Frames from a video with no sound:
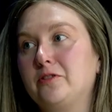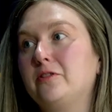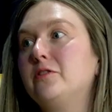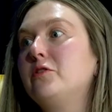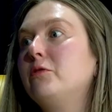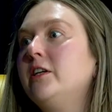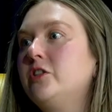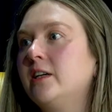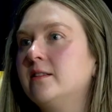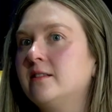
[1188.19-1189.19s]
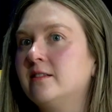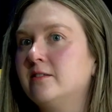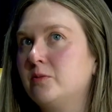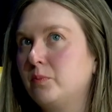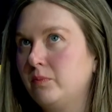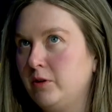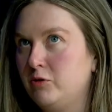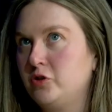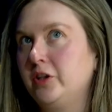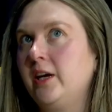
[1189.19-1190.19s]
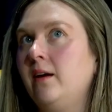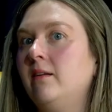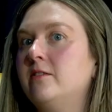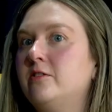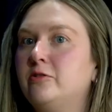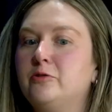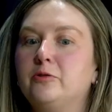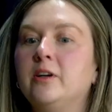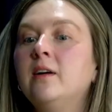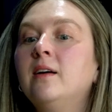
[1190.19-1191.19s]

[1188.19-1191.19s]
So there's 3 chances usually to